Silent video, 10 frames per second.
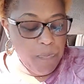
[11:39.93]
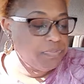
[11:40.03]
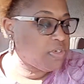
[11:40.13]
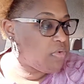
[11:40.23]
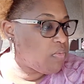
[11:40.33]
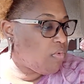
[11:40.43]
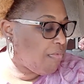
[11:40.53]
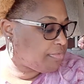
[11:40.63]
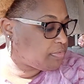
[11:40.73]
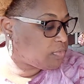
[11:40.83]
That way it won't,
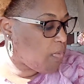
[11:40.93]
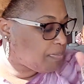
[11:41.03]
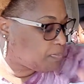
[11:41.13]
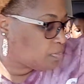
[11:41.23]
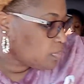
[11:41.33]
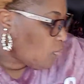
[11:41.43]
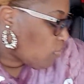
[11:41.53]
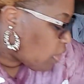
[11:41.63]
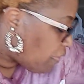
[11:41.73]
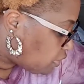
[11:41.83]

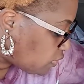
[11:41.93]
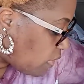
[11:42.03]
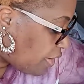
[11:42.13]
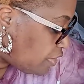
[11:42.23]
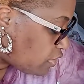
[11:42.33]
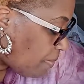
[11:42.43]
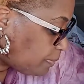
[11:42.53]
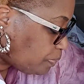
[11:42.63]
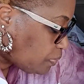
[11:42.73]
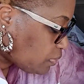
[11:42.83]
waste.
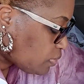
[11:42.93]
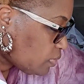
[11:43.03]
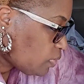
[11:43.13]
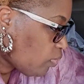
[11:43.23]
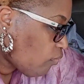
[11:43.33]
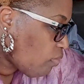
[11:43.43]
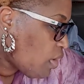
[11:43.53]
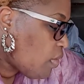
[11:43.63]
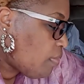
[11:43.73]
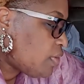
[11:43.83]

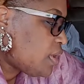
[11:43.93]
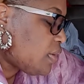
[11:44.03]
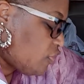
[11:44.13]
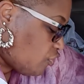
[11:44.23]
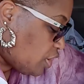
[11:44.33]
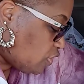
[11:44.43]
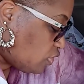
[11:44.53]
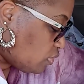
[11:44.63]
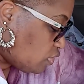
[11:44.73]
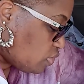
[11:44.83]
Put that in that trash
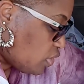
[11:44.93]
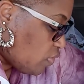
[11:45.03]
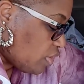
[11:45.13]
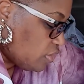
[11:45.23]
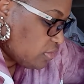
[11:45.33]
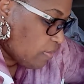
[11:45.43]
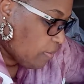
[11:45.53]
too. Won't waste.